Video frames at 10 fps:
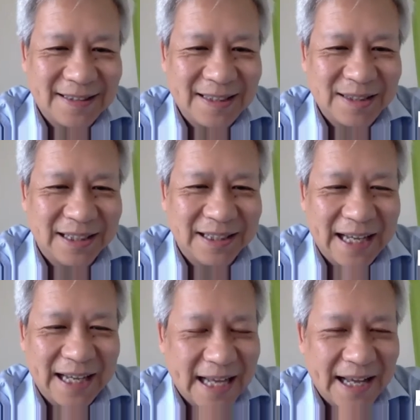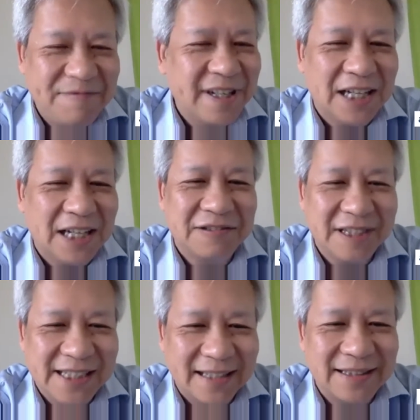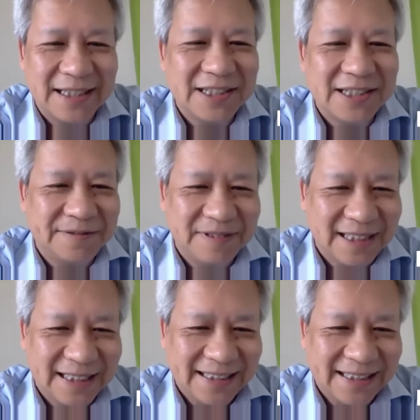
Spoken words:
Every country has done things differently.